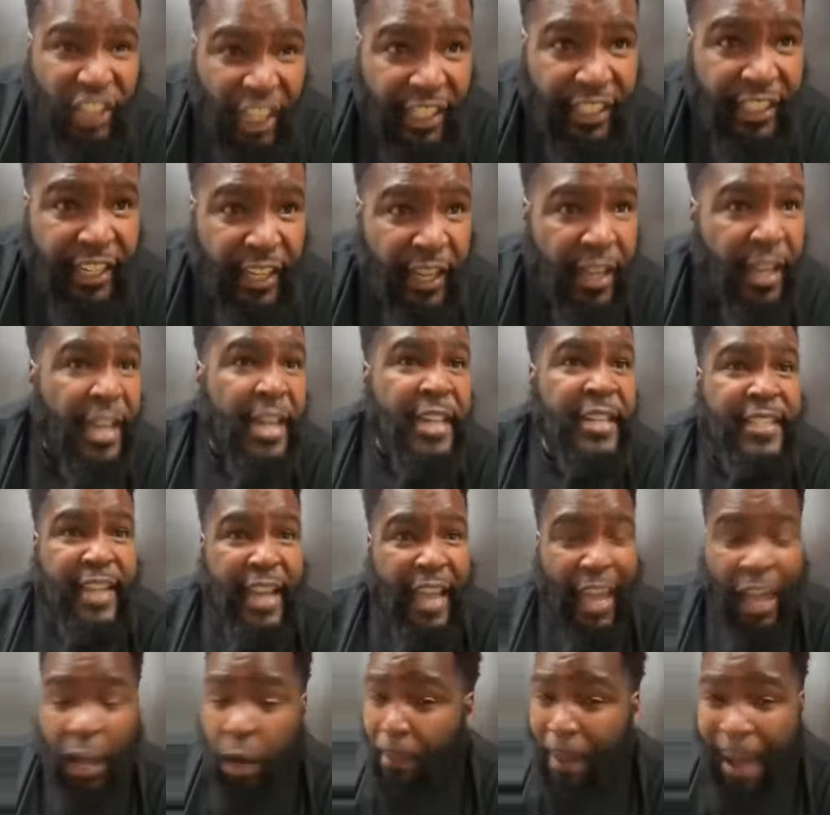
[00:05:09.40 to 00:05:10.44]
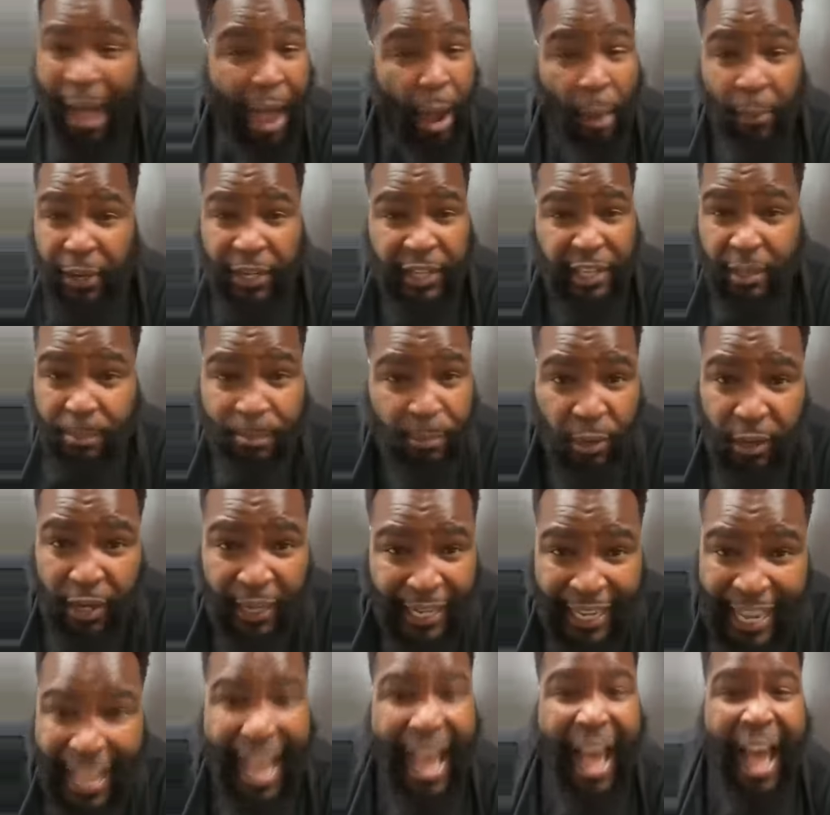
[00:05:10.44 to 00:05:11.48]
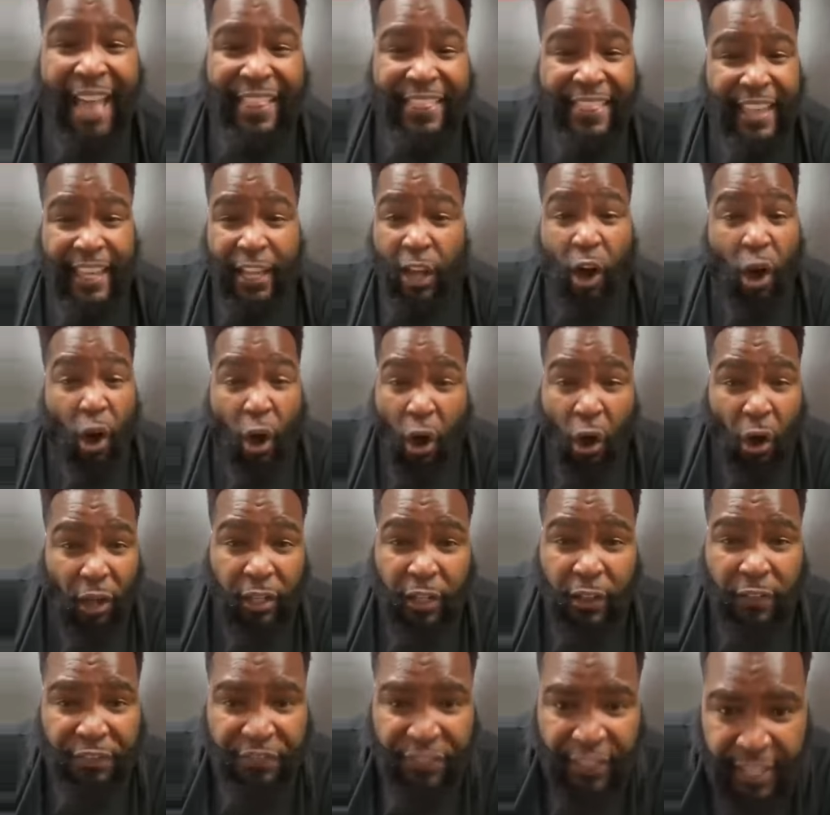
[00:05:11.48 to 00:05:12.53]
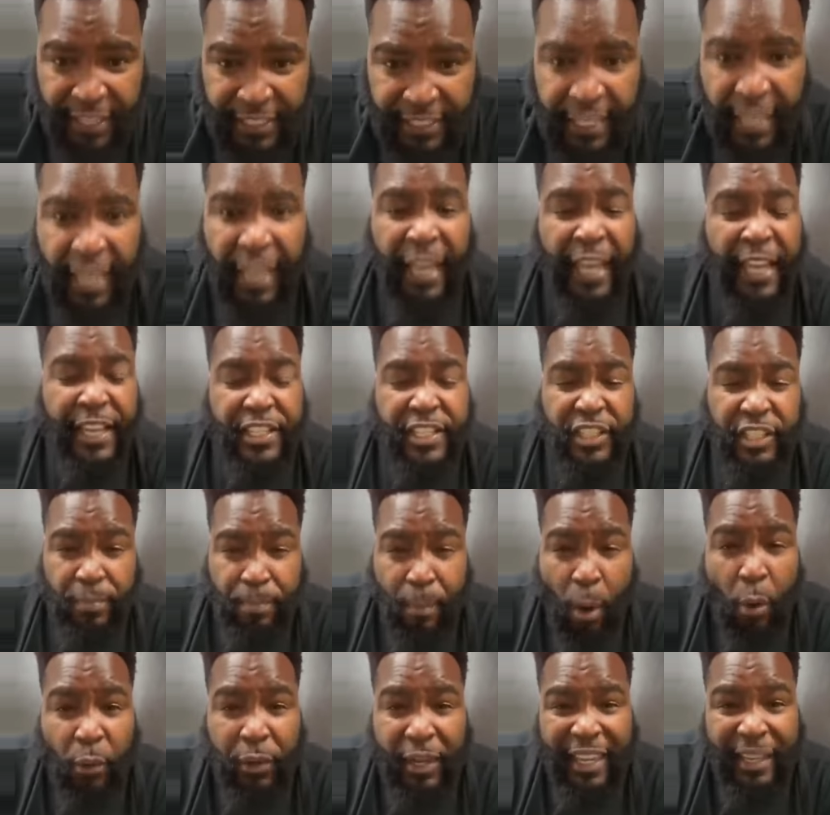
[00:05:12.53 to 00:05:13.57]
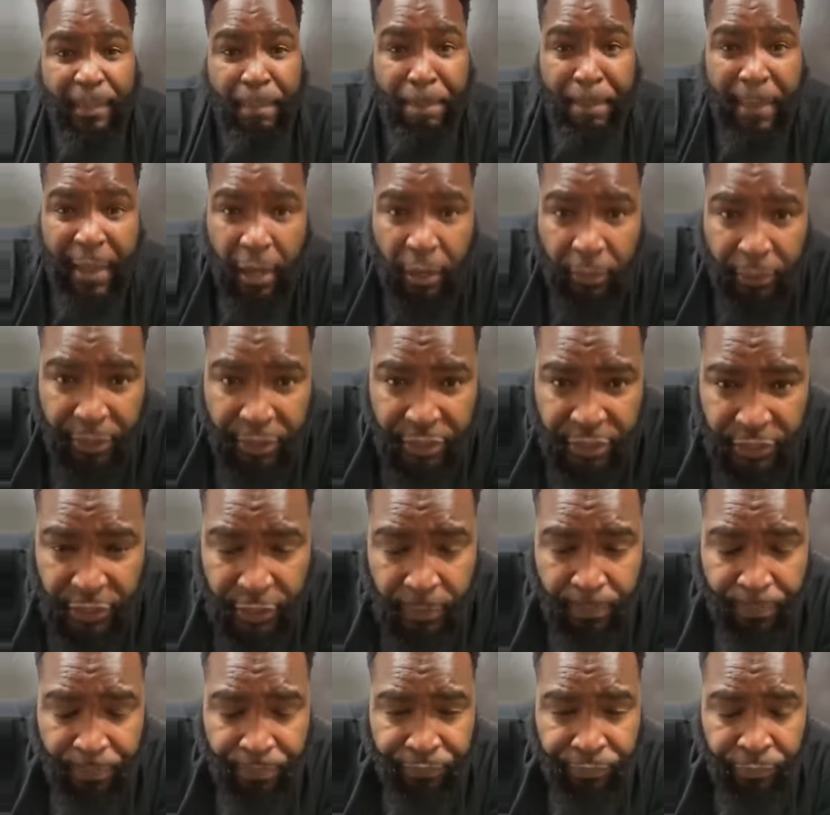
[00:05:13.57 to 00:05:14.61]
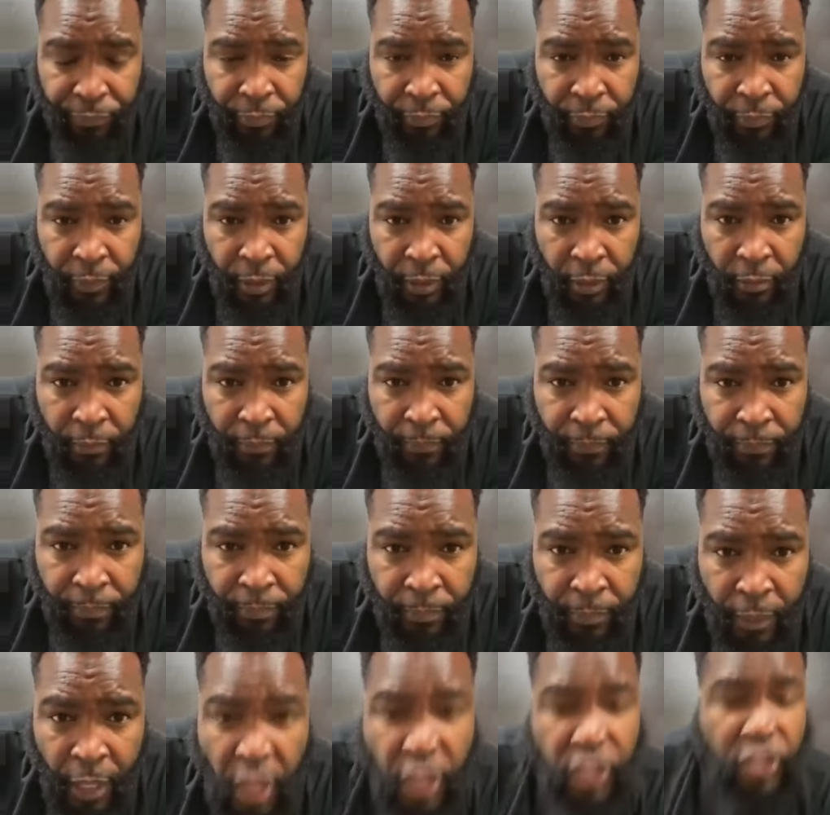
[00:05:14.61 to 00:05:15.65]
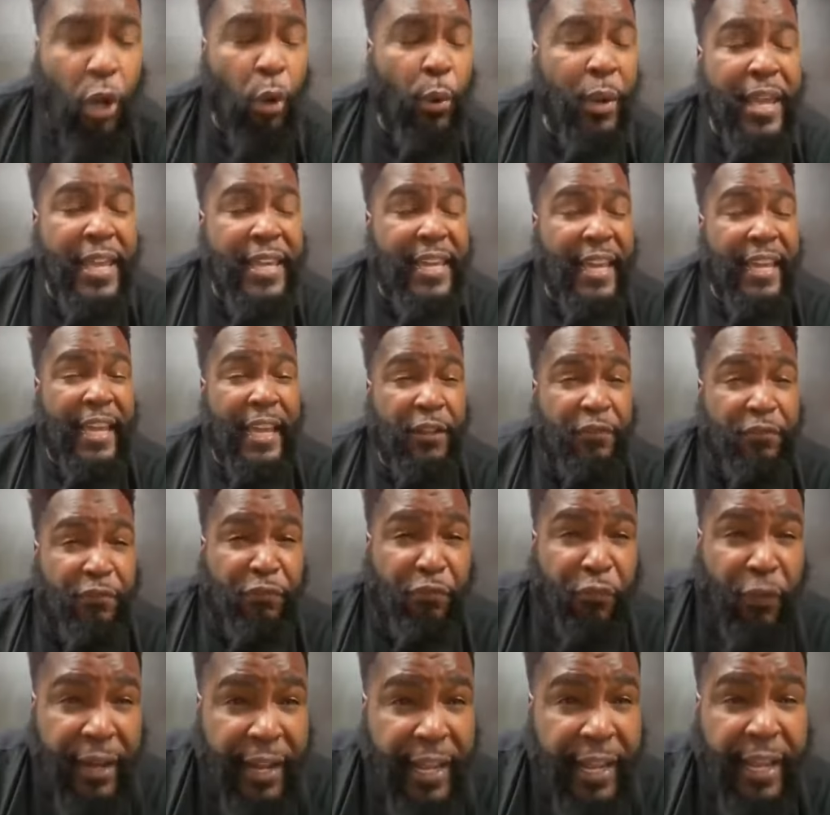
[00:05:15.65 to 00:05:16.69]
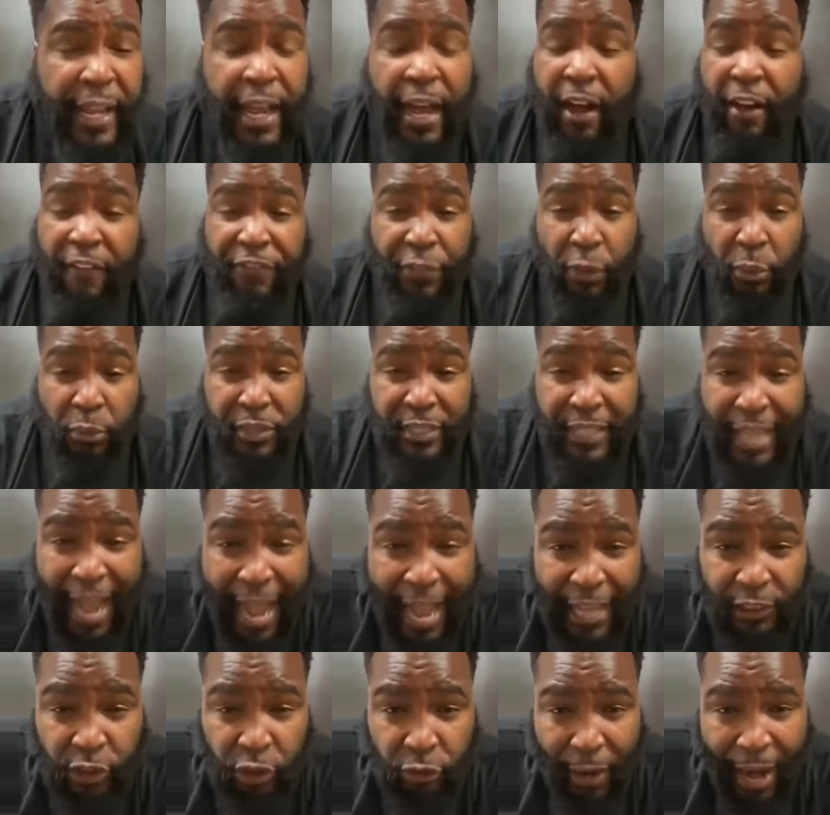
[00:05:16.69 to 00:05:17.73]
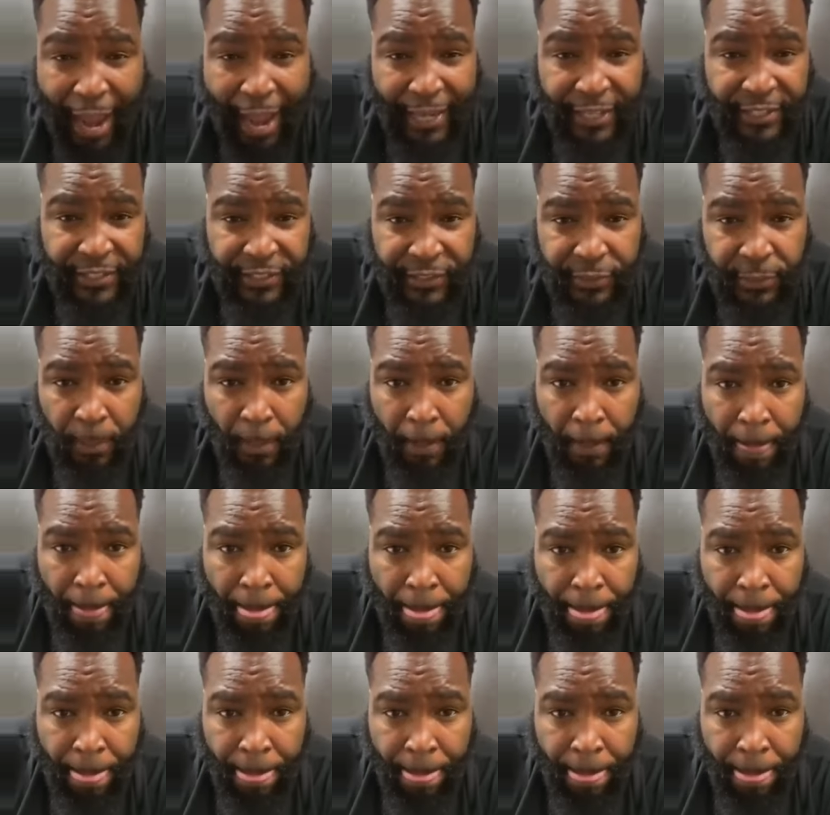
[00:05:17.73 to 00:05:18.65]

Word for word: agenda to help our community. I think all of this is smoke and mirrors so he can get free of those contracts.